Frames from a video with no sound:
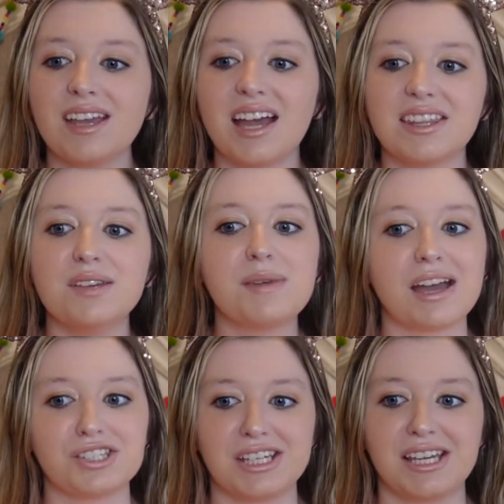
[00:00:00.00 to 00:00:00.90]
I think
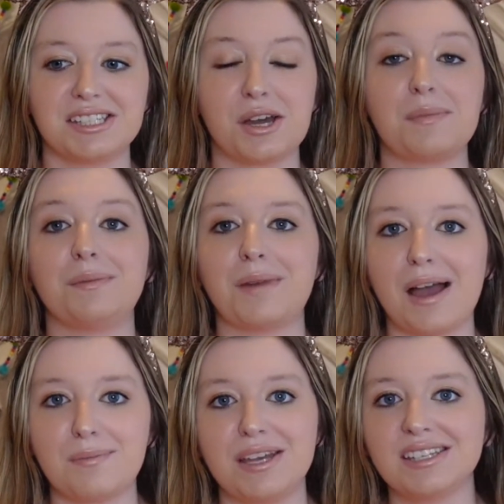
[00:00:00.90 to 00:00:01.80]
Magic Kingdom, in my
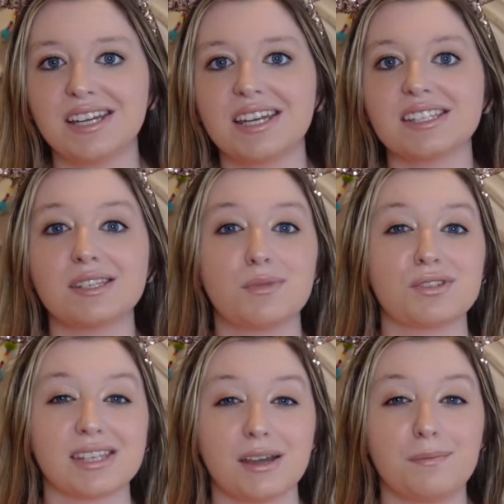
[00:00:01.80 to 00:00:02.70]
opinion, is the
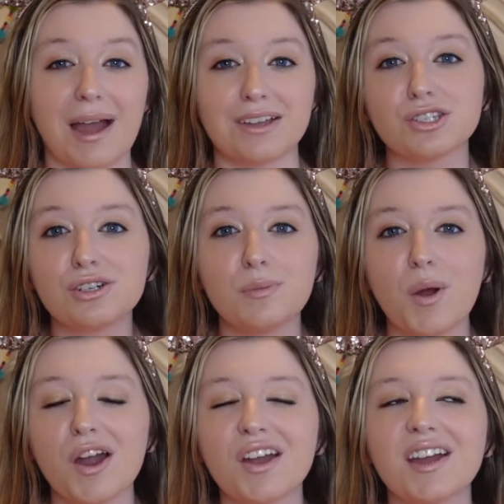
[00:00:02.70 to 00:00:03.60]
most like magical
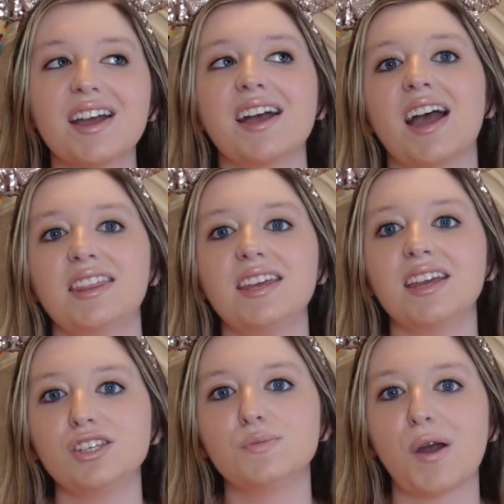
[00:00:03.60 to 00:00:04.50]
park. I think
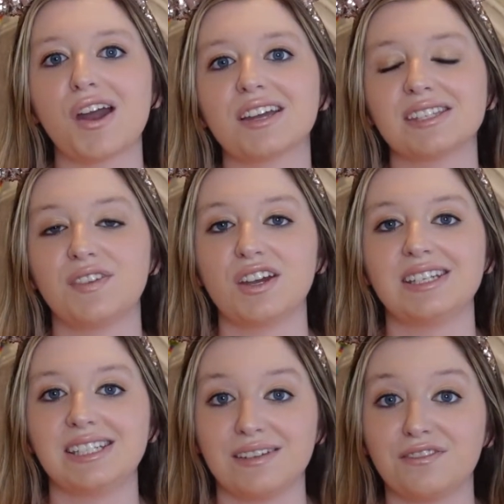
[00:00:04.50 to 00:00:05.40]
each park is
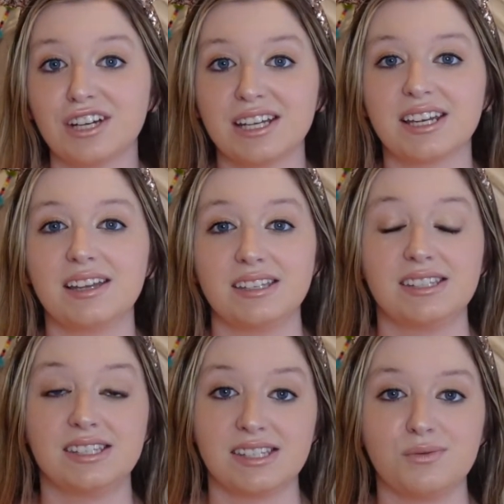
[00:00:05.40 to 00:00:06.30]
very different in
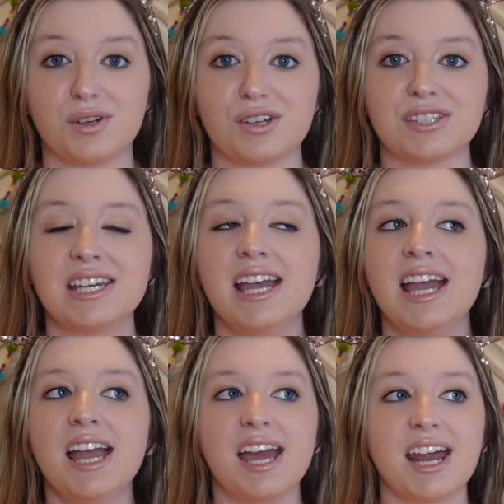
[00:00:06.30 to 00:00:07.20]
Disney World
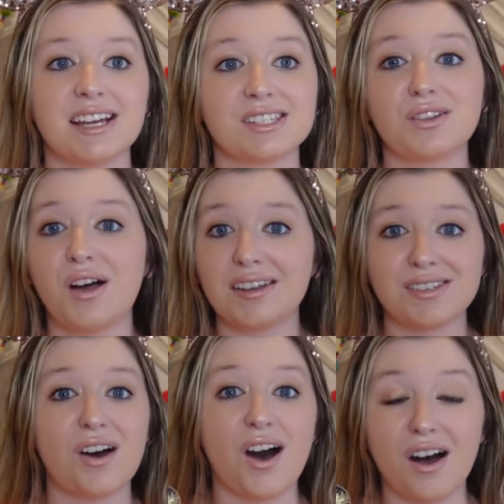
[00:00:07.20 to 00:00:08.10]
and has a lot to
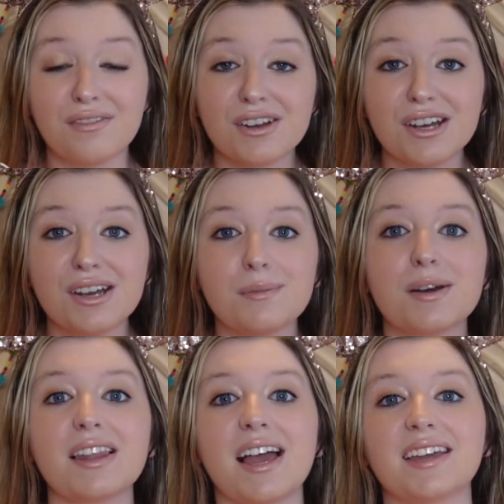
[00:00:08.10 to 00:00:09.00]
offer,
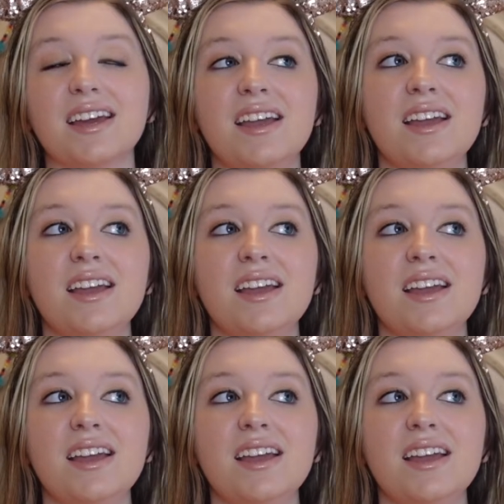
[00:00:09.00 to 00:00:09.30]
but like